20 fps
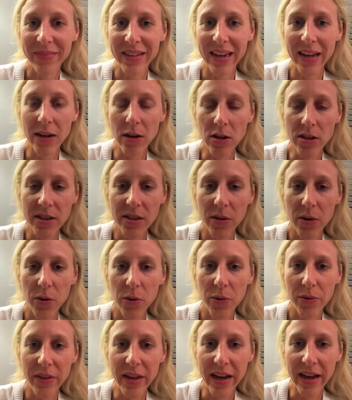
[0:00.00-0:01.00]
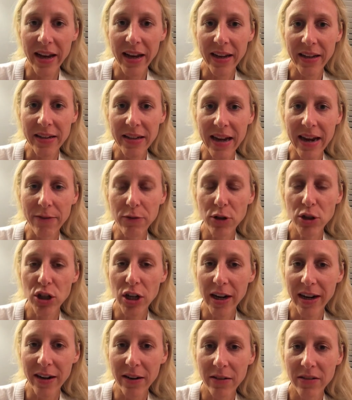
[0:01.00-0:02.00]
And also that every
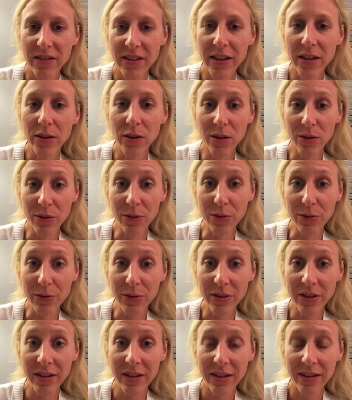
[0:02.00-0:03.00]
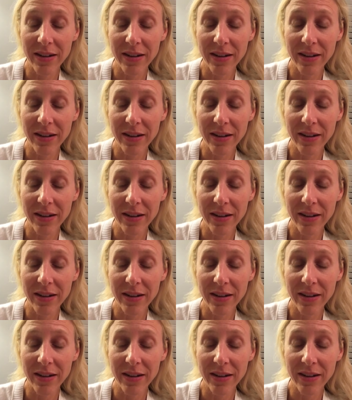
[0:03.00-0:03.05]
child can learn